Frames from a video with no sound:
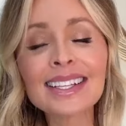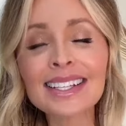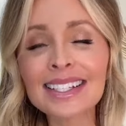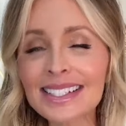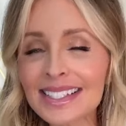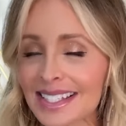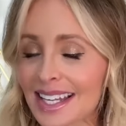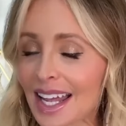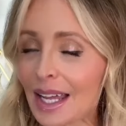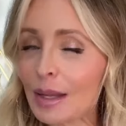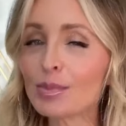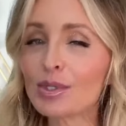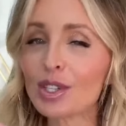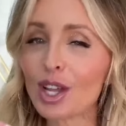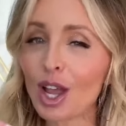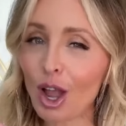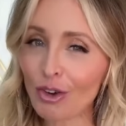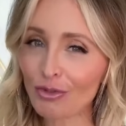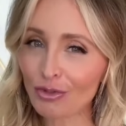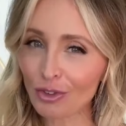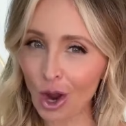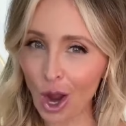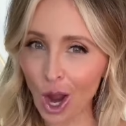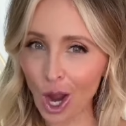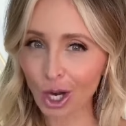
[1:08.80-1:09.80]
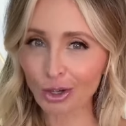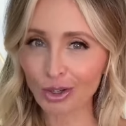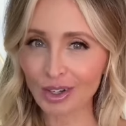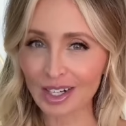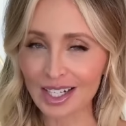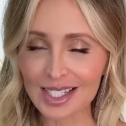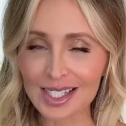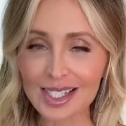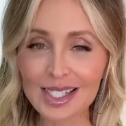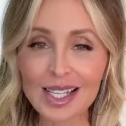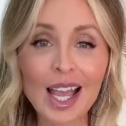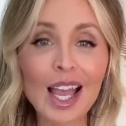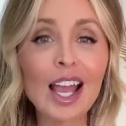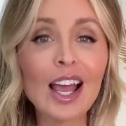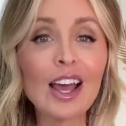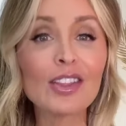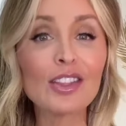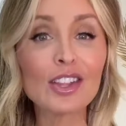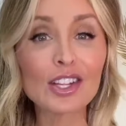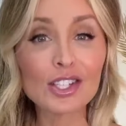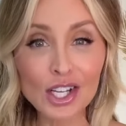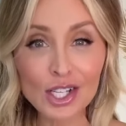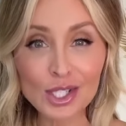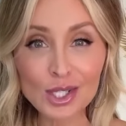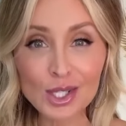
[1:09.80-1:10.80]
contempt of Congress. The
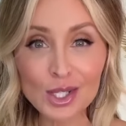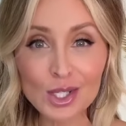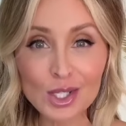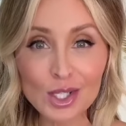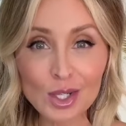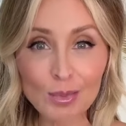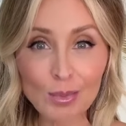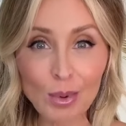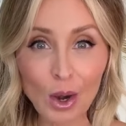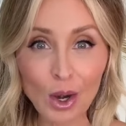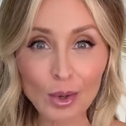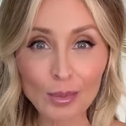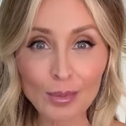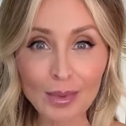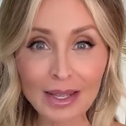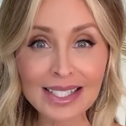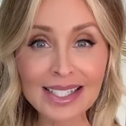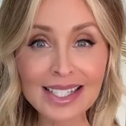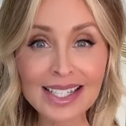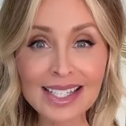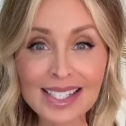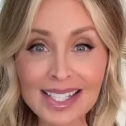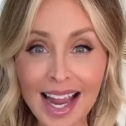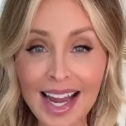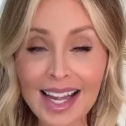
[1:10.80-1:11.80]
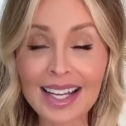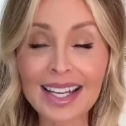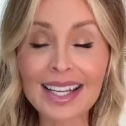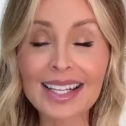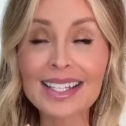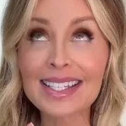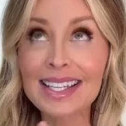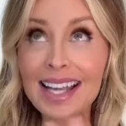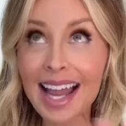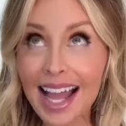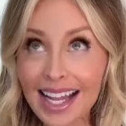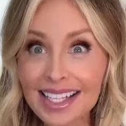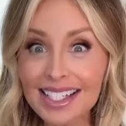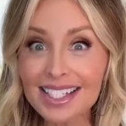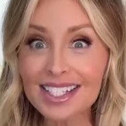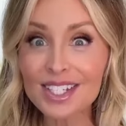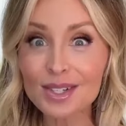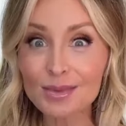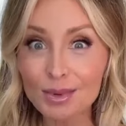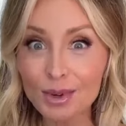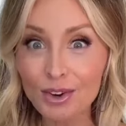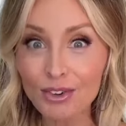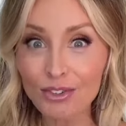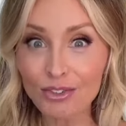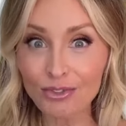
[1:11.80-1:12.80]
Justice Department decided not to
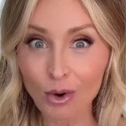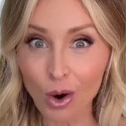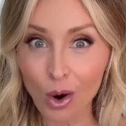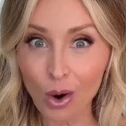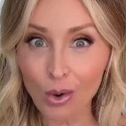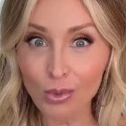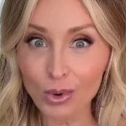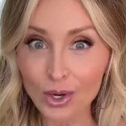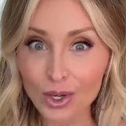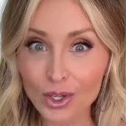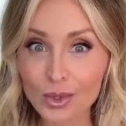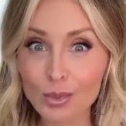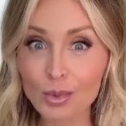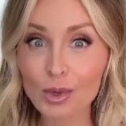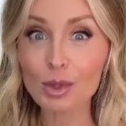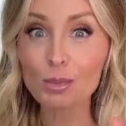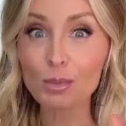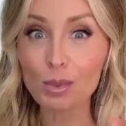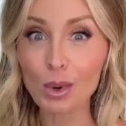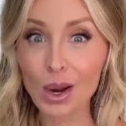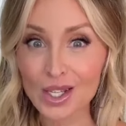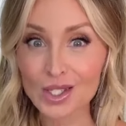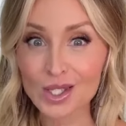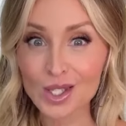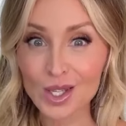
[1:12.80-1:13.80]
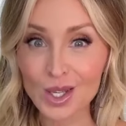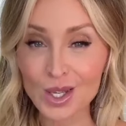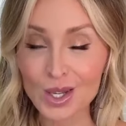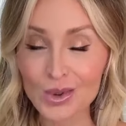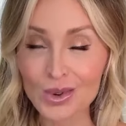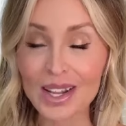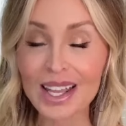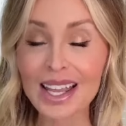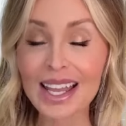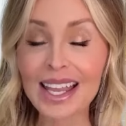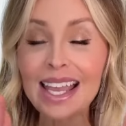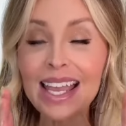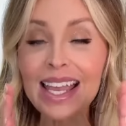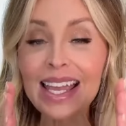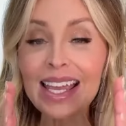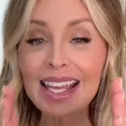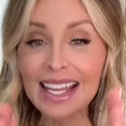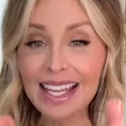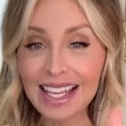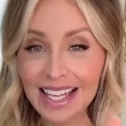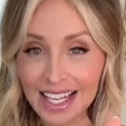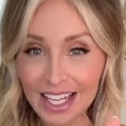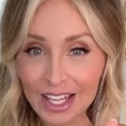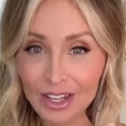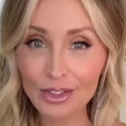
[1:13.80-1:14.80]
move forward with prosecuting
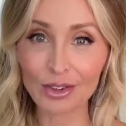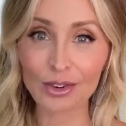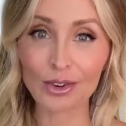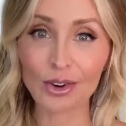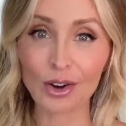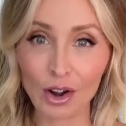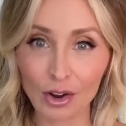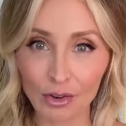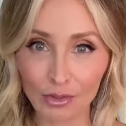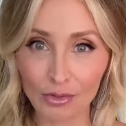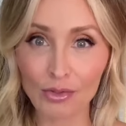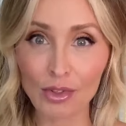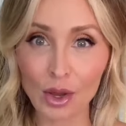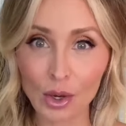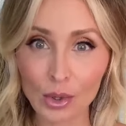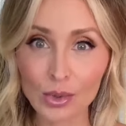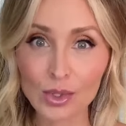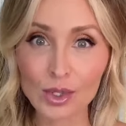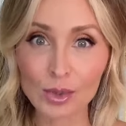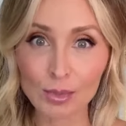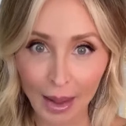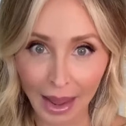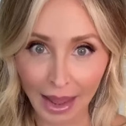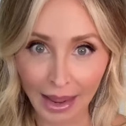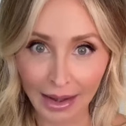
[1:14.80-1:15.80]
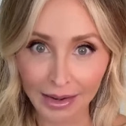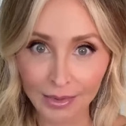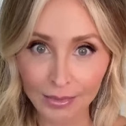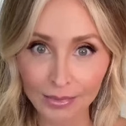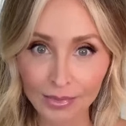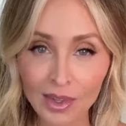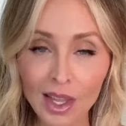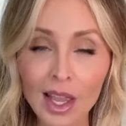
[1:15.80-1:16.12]
either of those men.